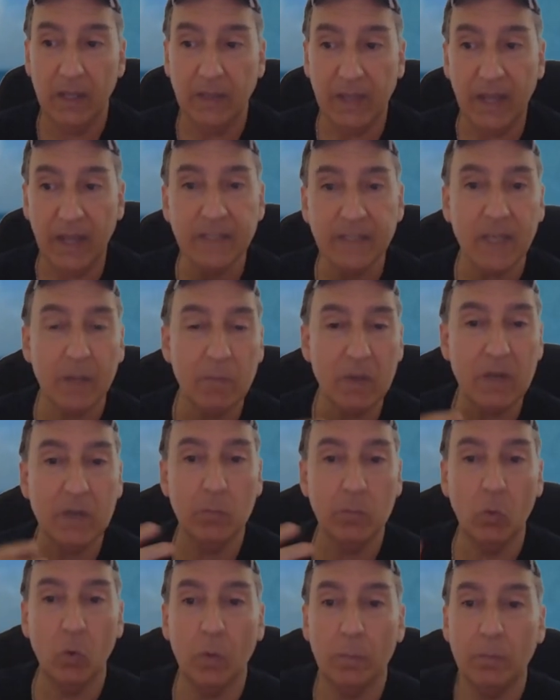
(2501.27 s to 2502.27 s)
that's how many
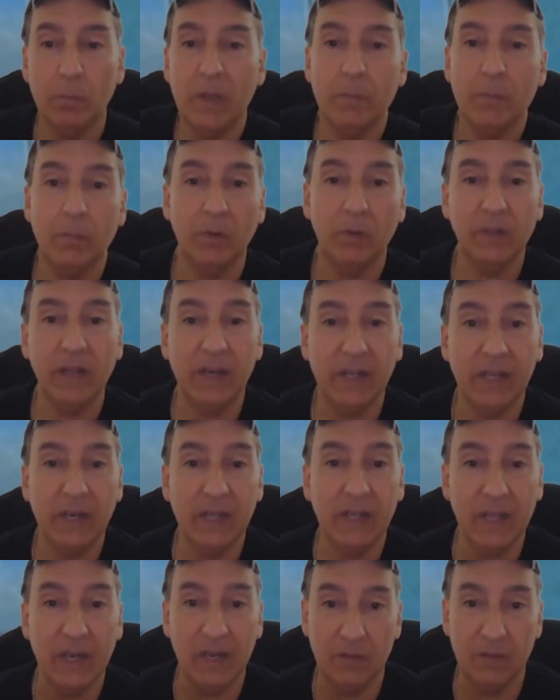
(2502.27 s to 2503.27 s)
more people that are going to
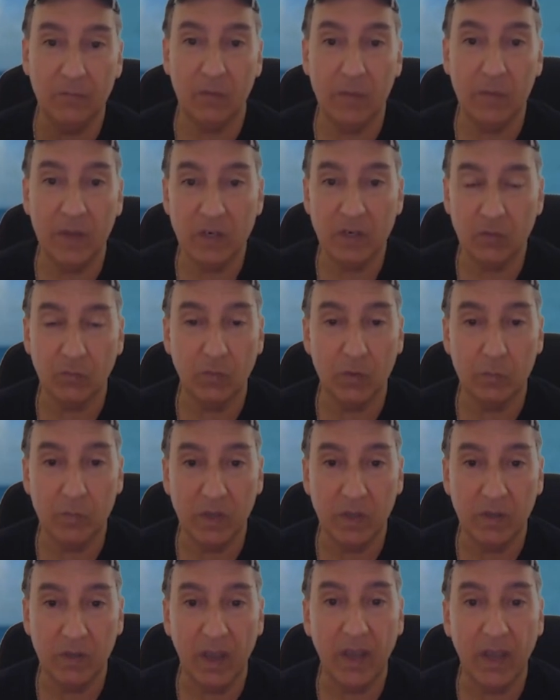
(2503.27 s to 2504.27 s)
get information from
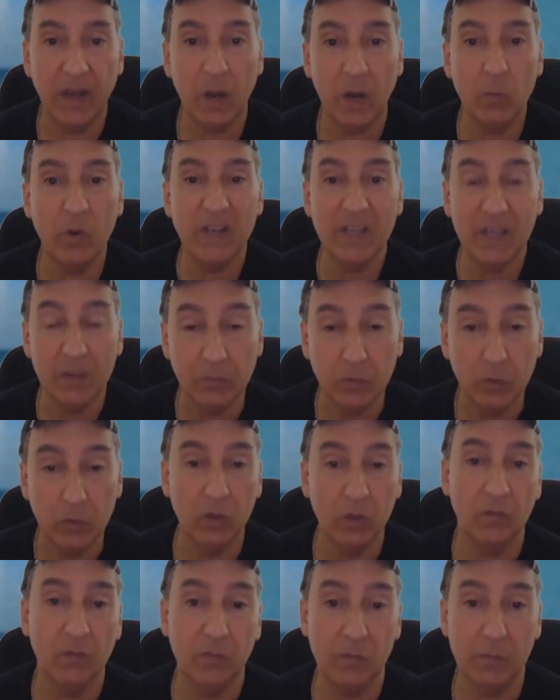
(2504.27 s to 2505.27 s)
me. And I want to give
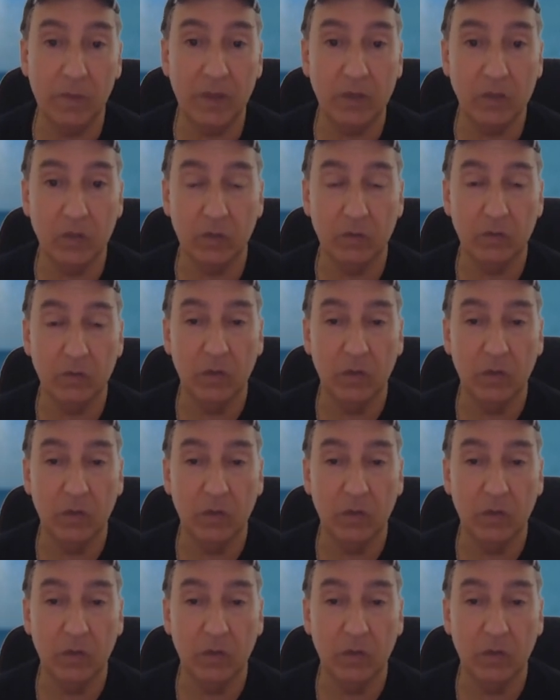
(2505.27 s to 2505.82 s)
good information.